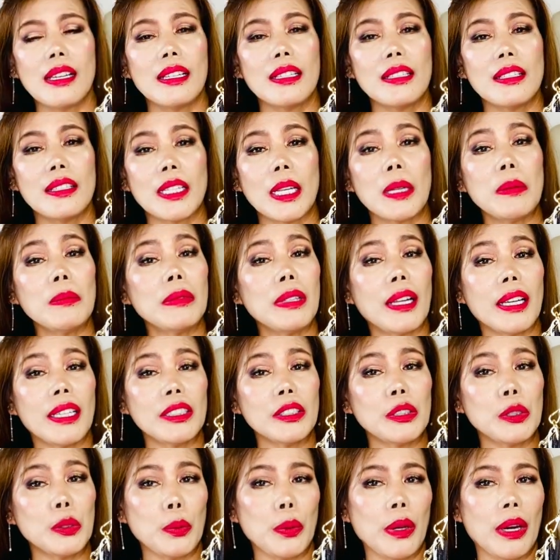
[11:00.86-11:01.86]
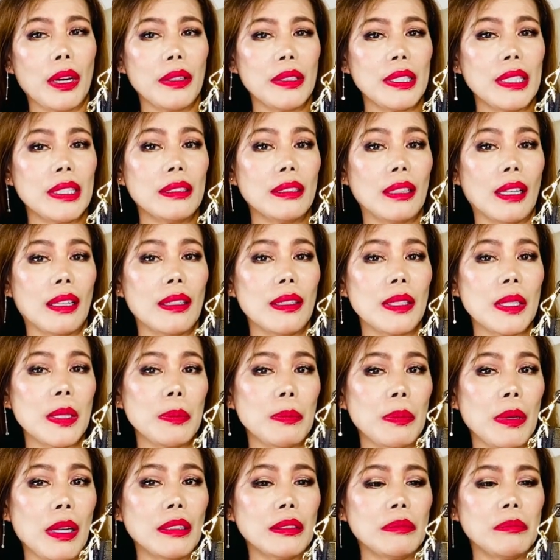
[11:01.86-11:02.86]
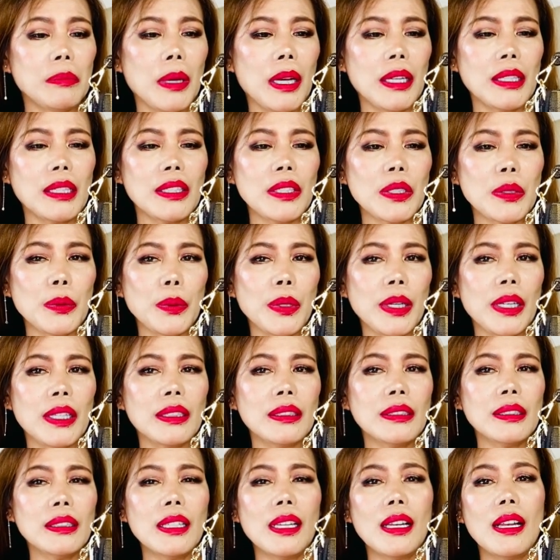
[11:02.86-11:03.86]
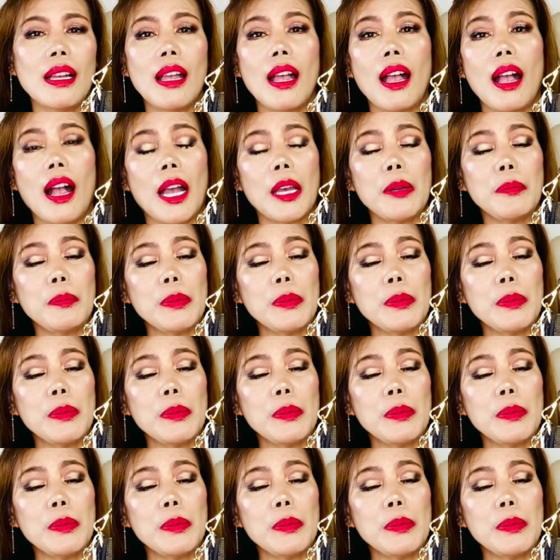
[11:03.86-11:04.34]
Some like to wear it as belt bag as well. I